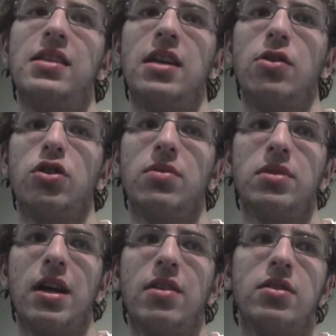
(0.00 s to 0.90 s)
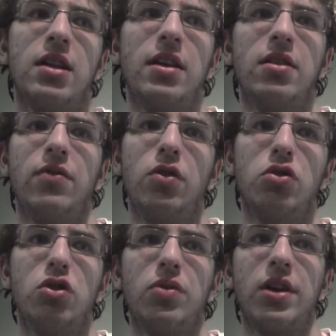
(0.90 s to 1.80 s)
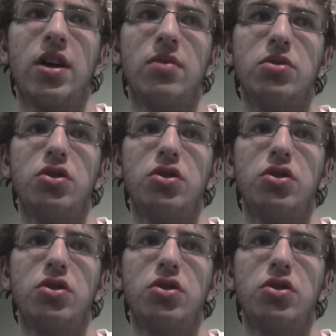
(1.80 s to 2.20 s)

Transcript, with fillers: these Energems down, so that in the future when it comes